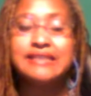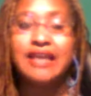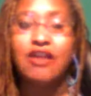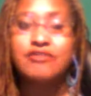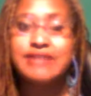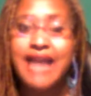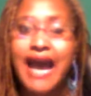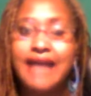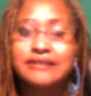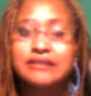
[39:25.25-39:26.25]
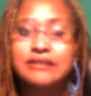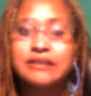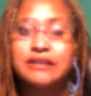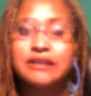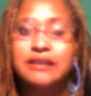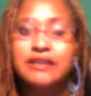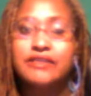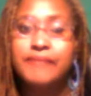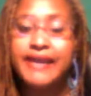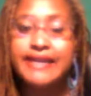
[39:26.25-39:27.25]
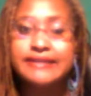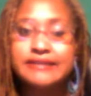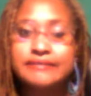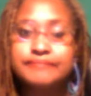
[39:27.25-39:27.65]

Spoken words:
that are not the best.